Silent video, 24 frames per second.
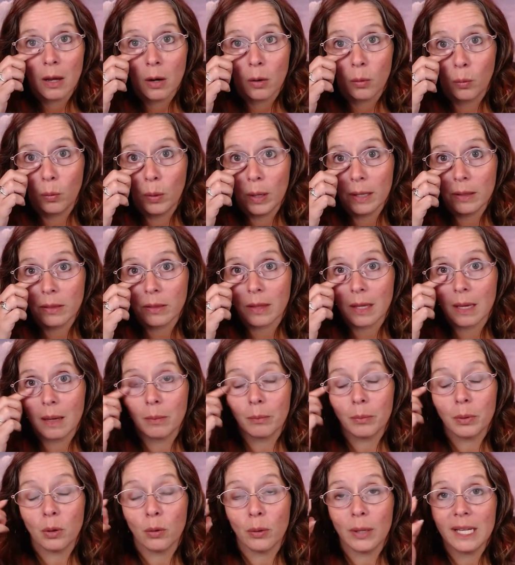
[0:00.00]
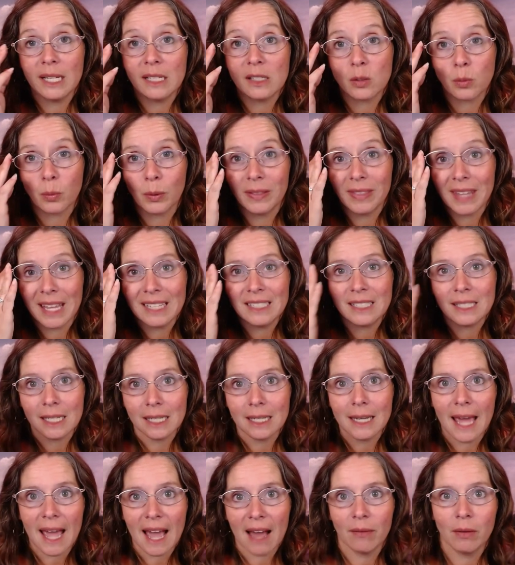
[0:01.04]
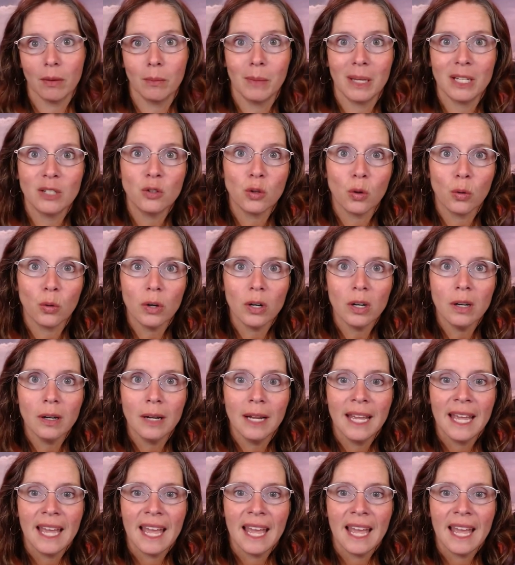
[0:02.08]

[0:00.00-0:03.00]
with employees when they did have a mentor